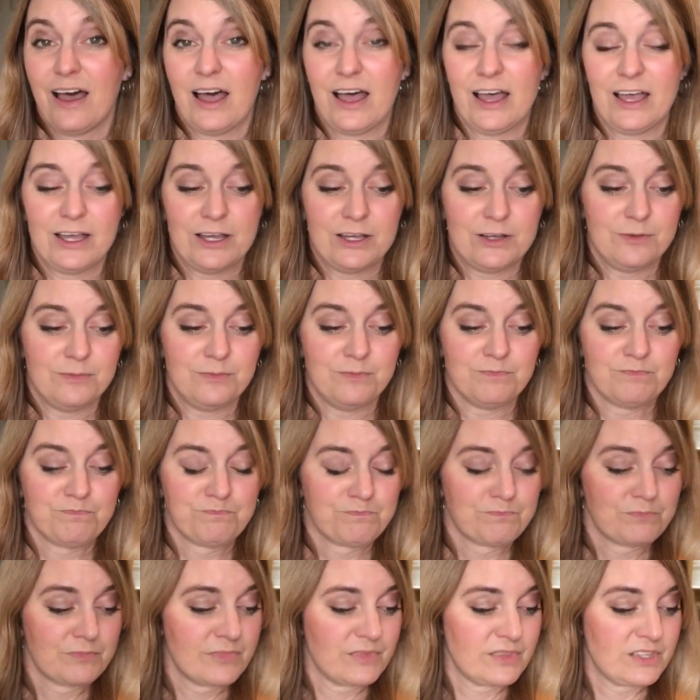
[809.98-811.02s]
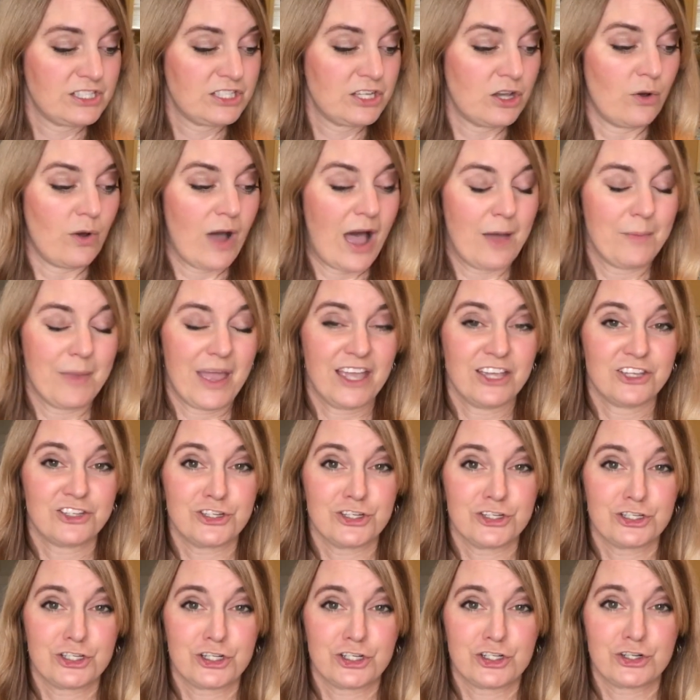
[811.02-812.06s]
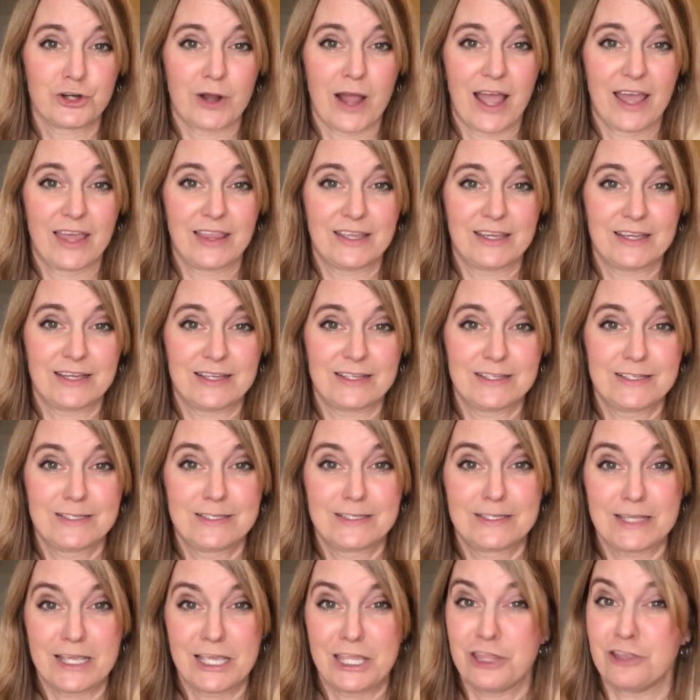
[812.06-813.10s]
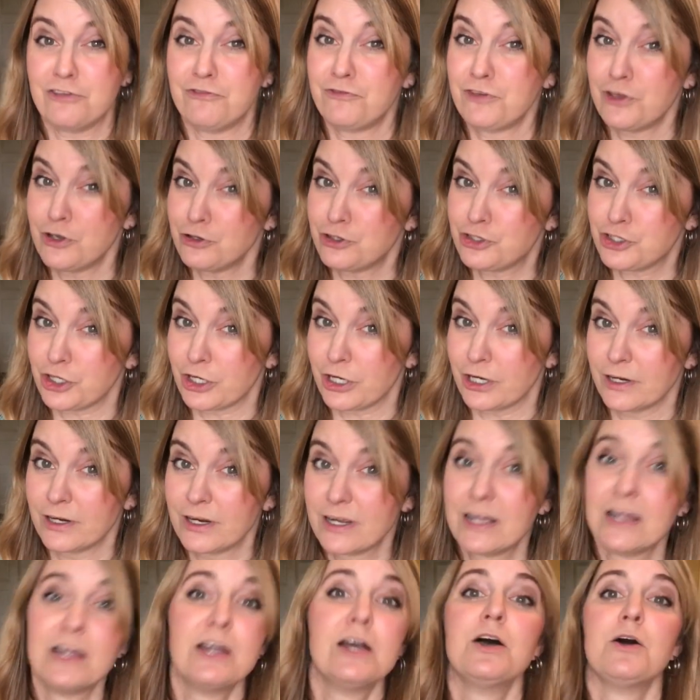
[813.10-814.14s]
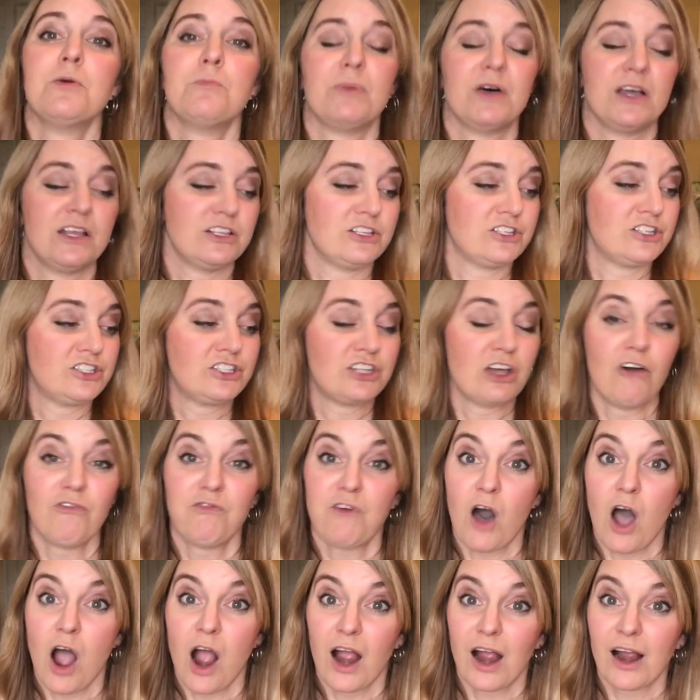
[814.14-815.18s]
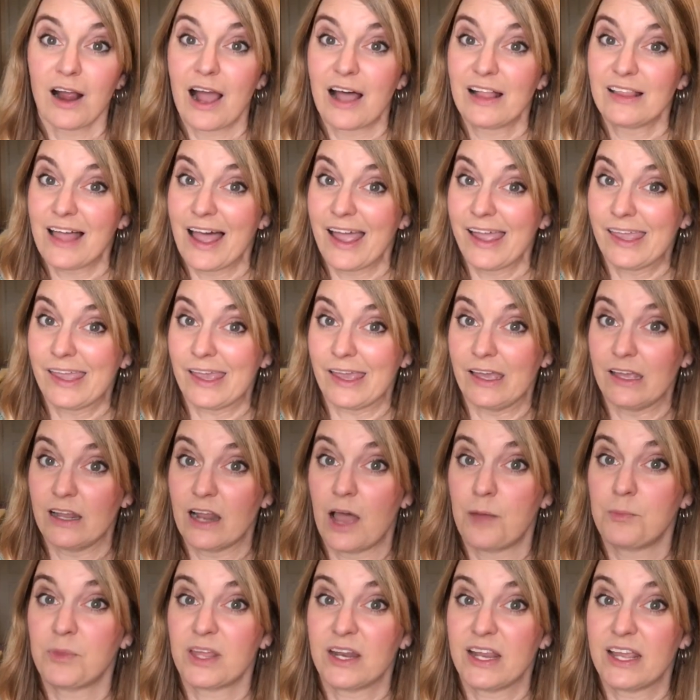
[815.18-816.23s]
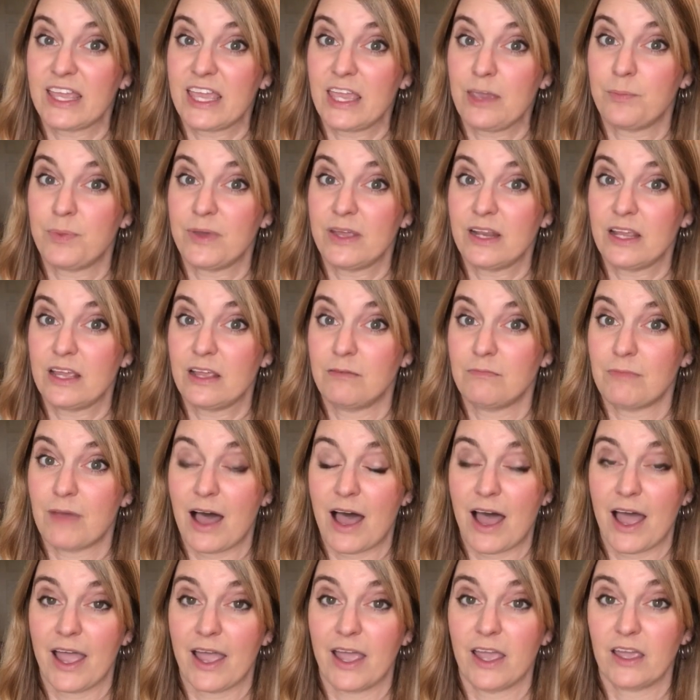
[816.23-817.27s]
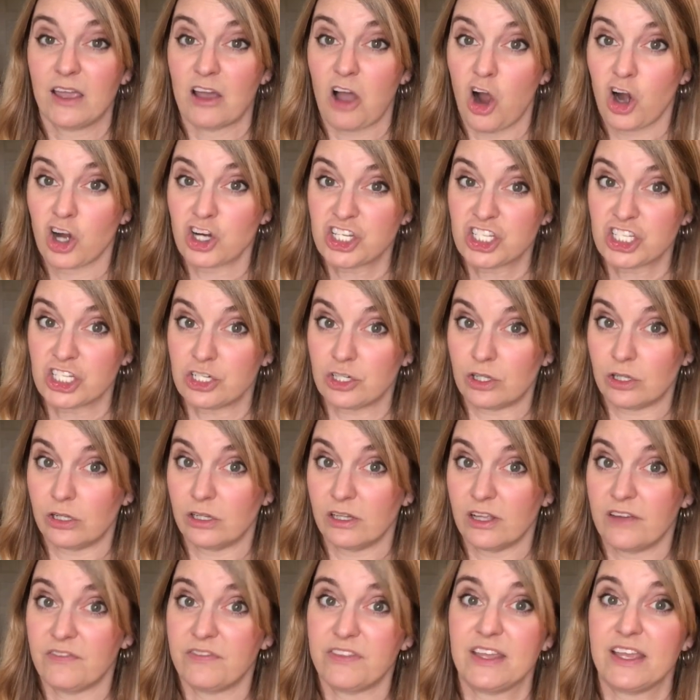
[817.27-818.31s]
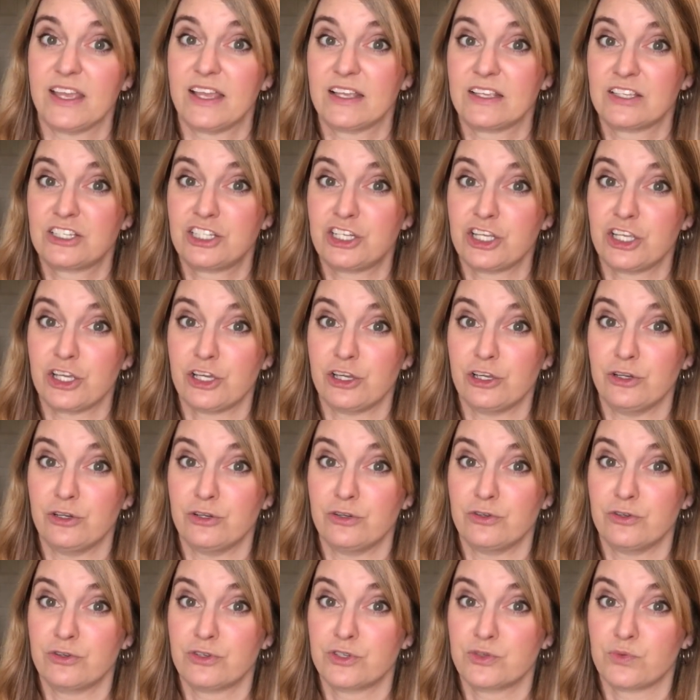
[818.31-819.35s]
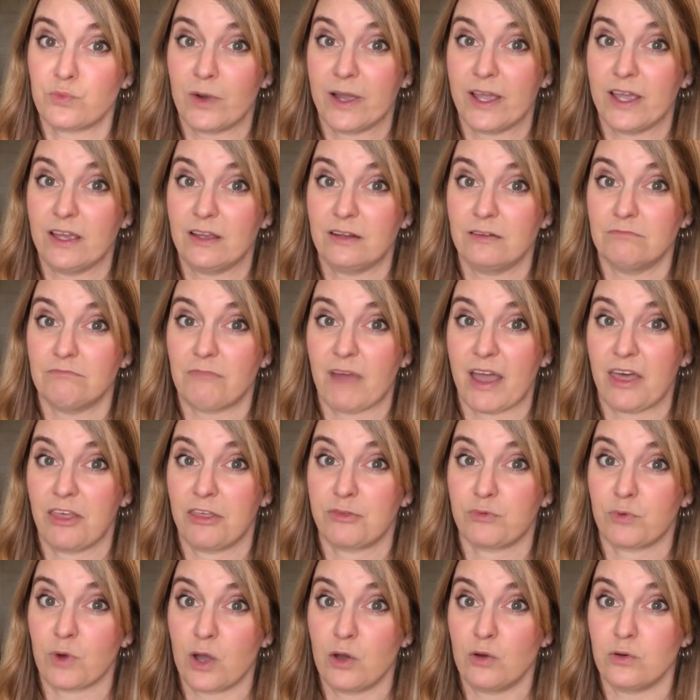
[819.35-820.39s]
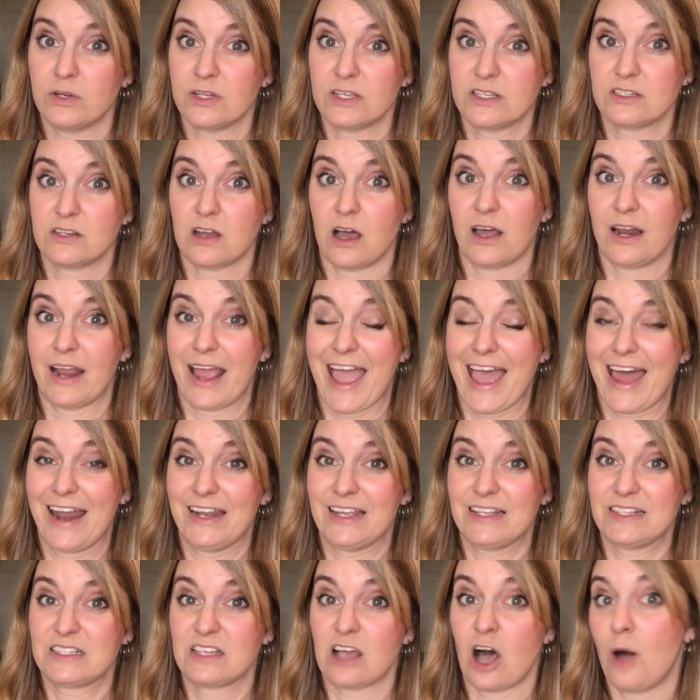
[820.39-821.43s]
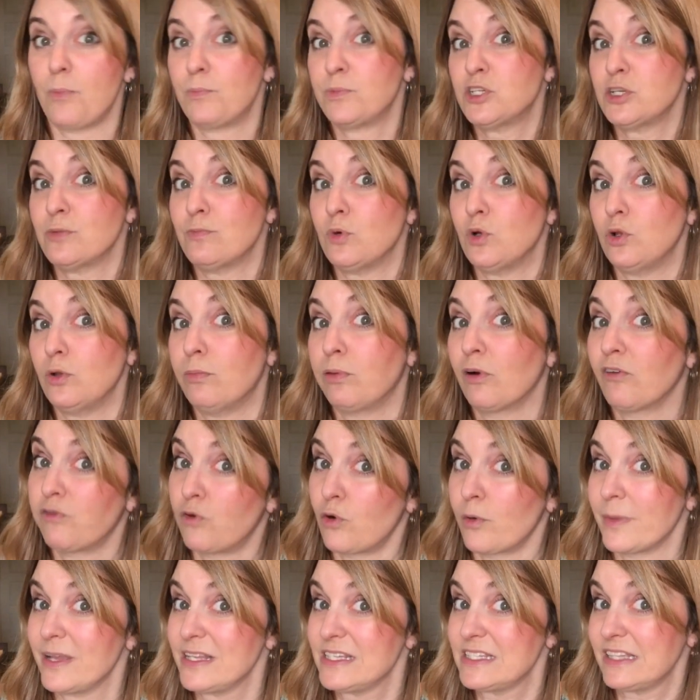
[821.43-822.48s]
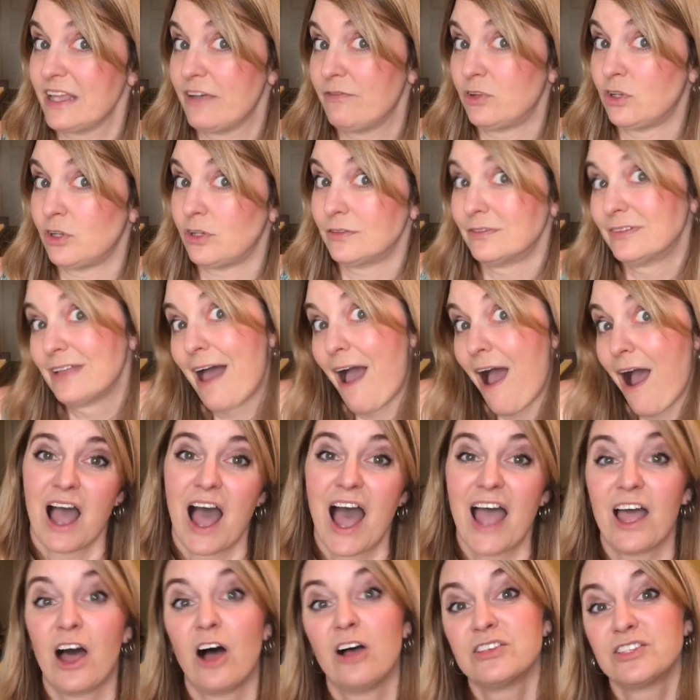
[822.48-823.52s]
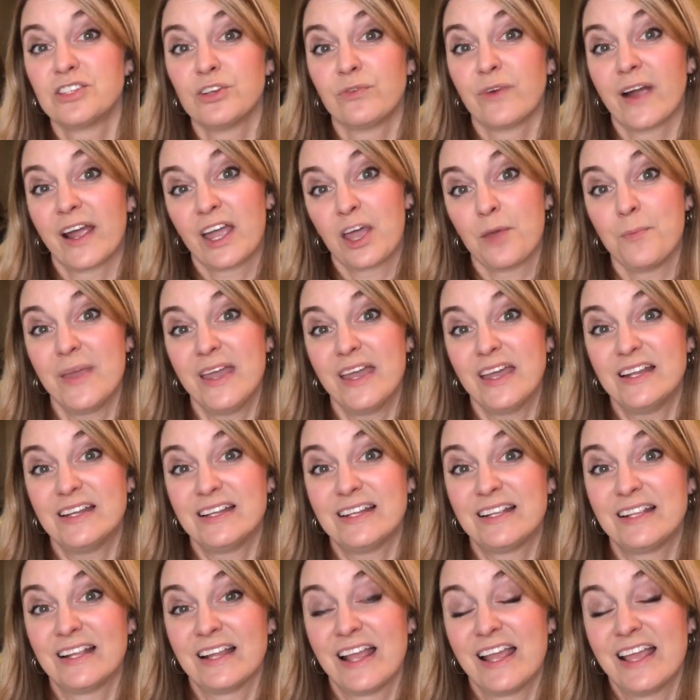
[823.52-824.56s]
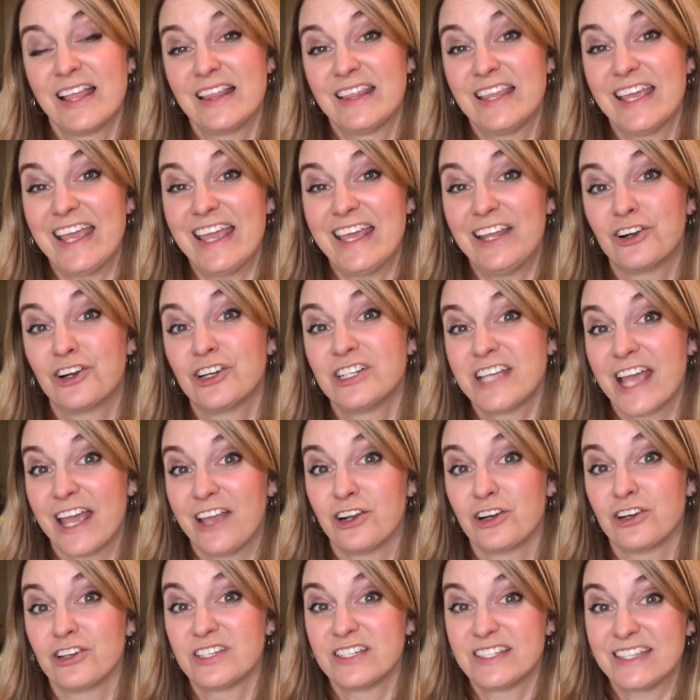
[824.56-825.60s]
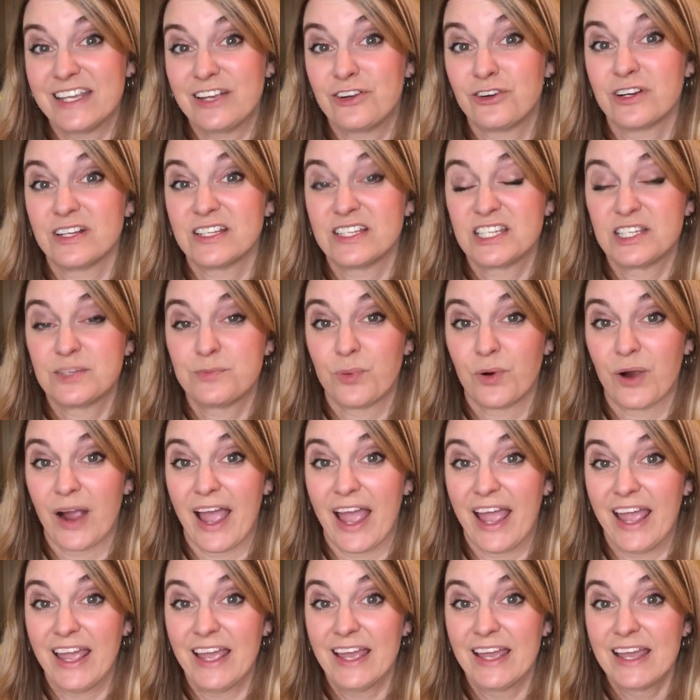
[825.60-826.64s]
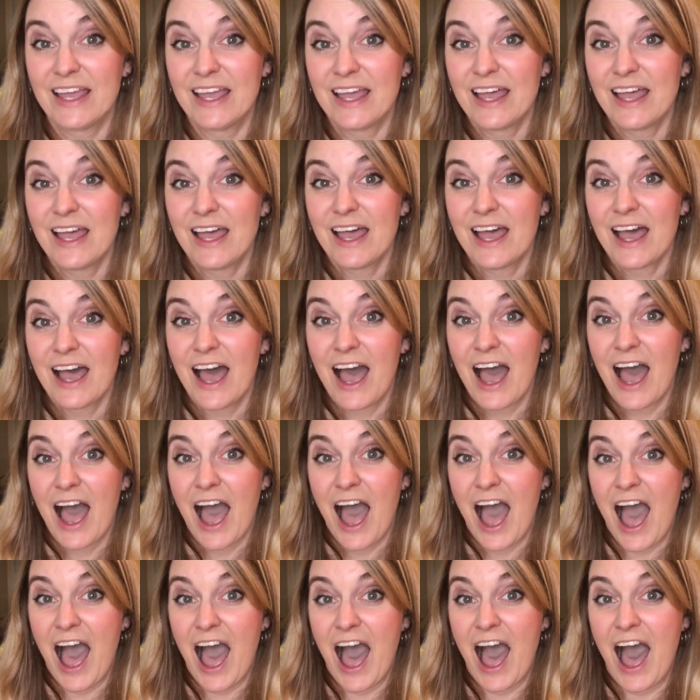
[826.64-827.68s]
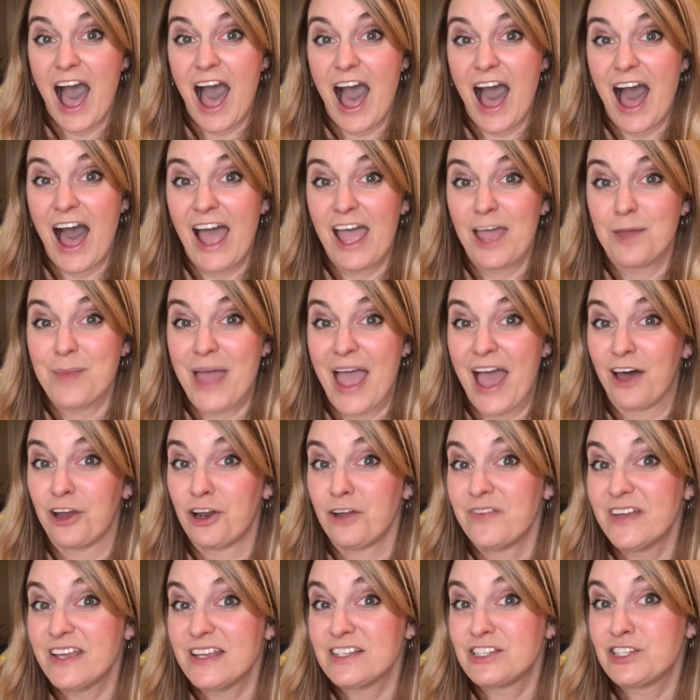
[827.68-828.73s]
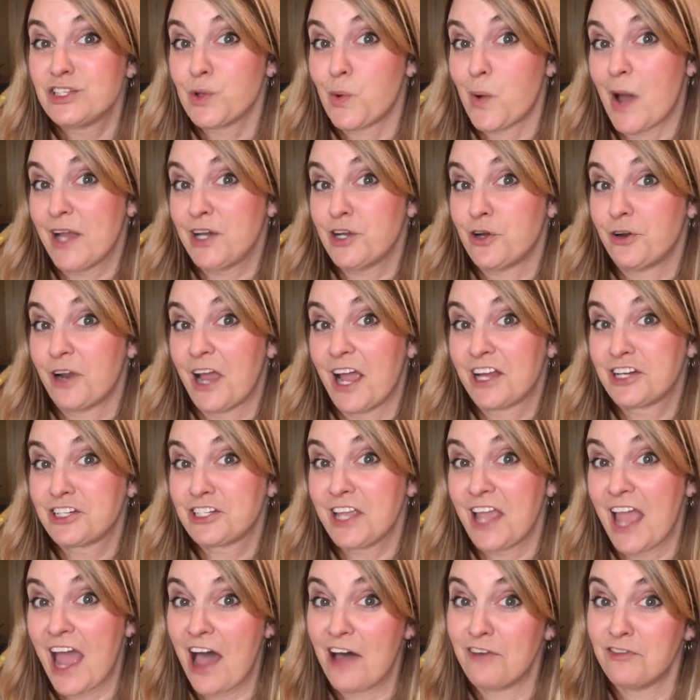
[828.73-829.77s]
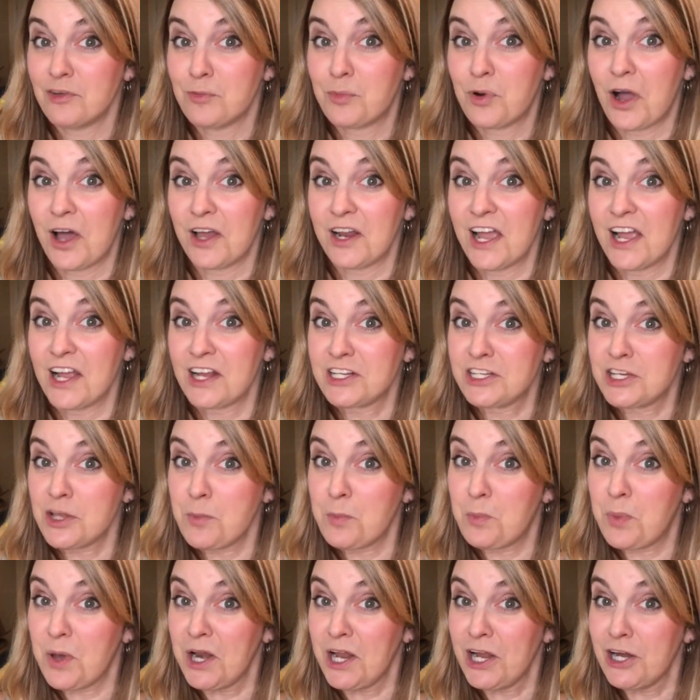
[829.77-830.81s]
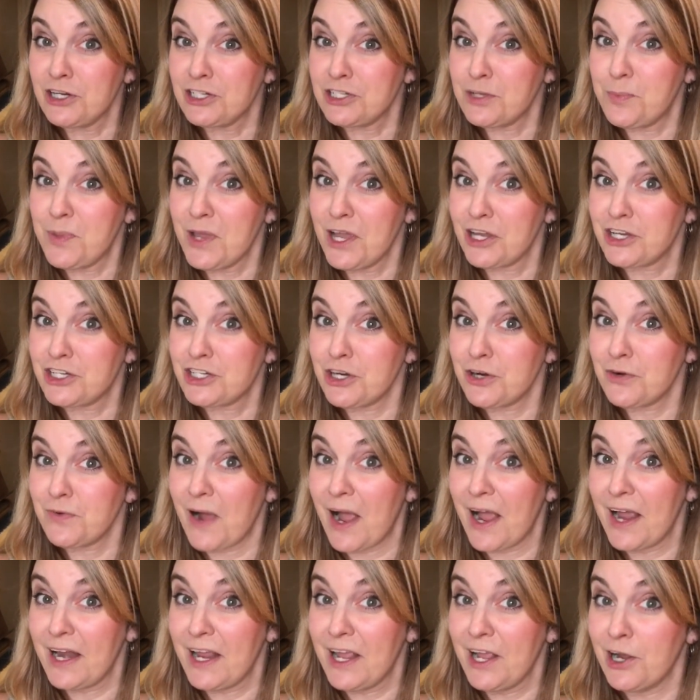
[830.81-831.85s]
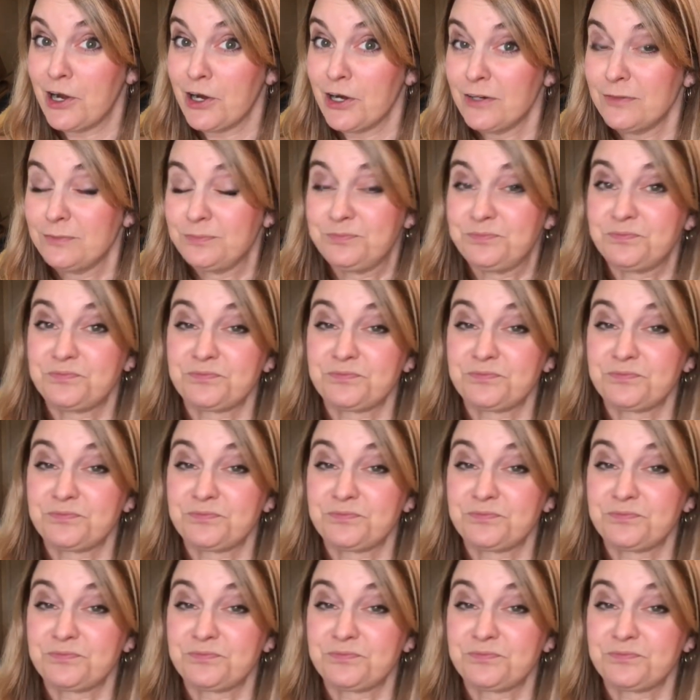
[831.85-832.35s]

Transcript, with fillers: Um, so I'm anxious to try this in the future, but so far I like it. I'm gonna keep it in my arsenal of things to use when my throat is not at its optimal performance level. I also recommend the Entertainer's Secret Spray. I'm out of it, so I don't actually have the product, but here's a picture right here